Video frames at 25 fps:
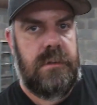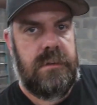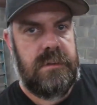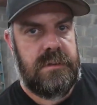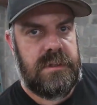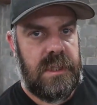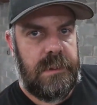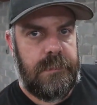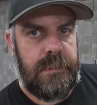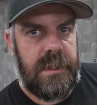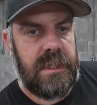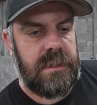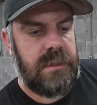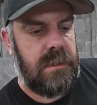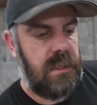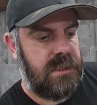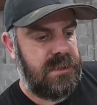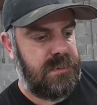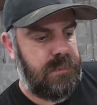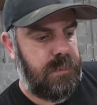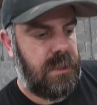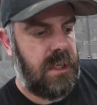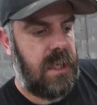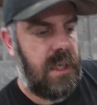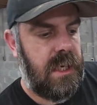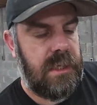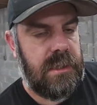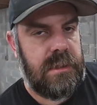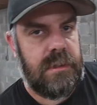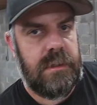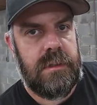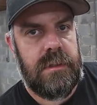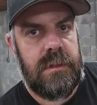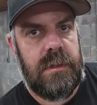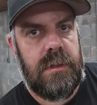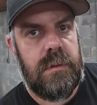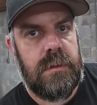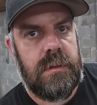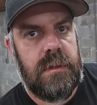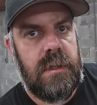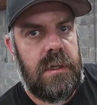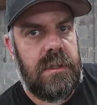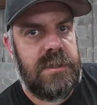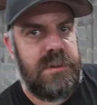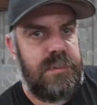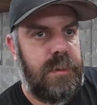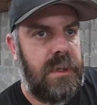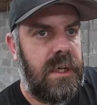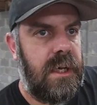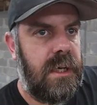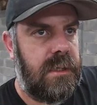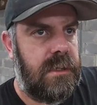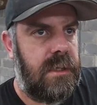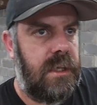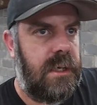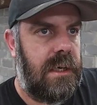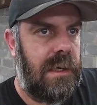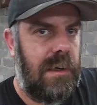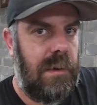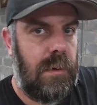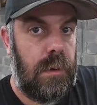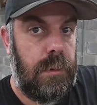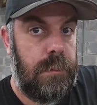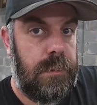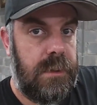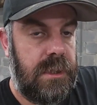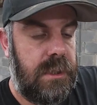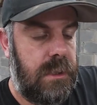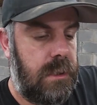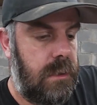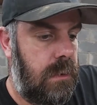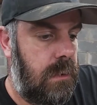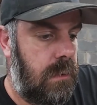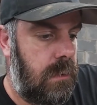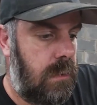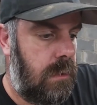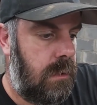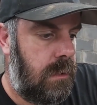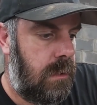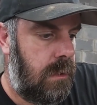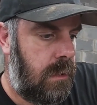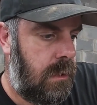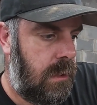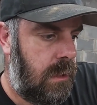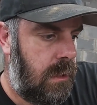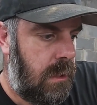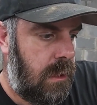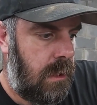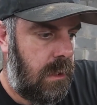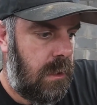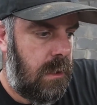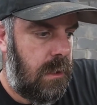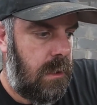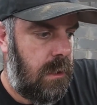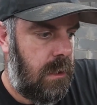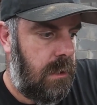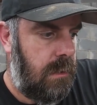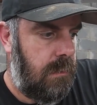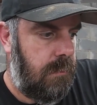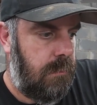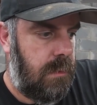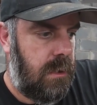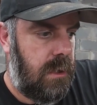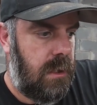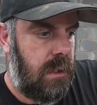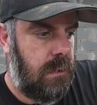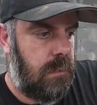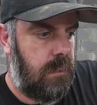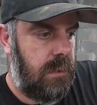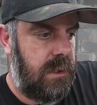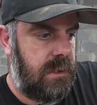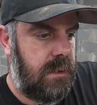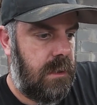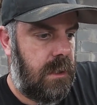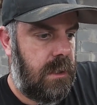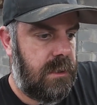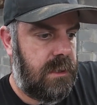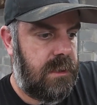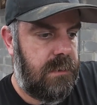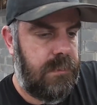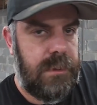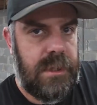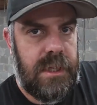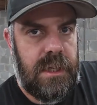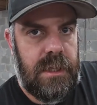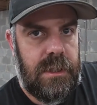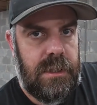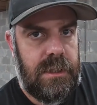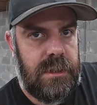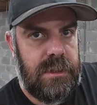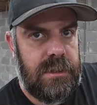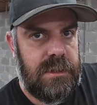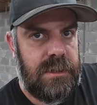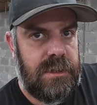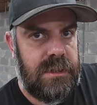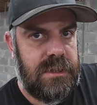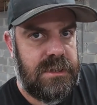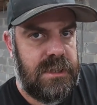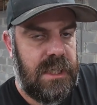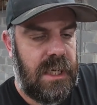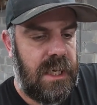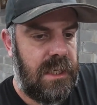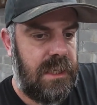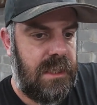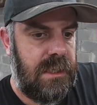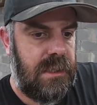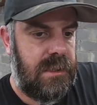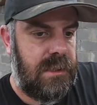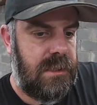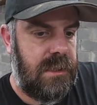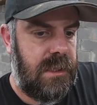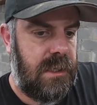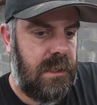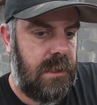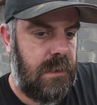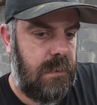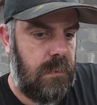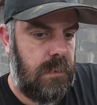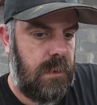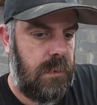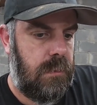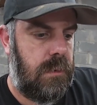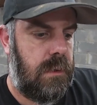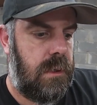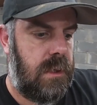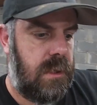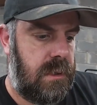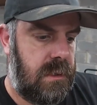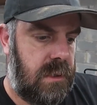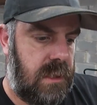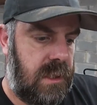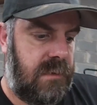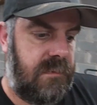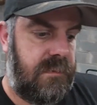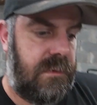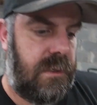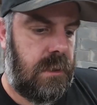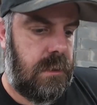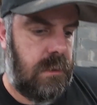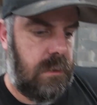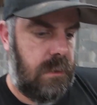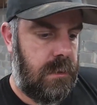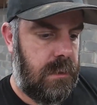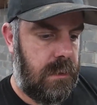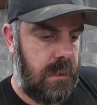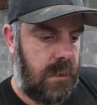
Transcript: semi-gloss black or low gloss black like I normally do, but we talked about it and decided that we want to leave it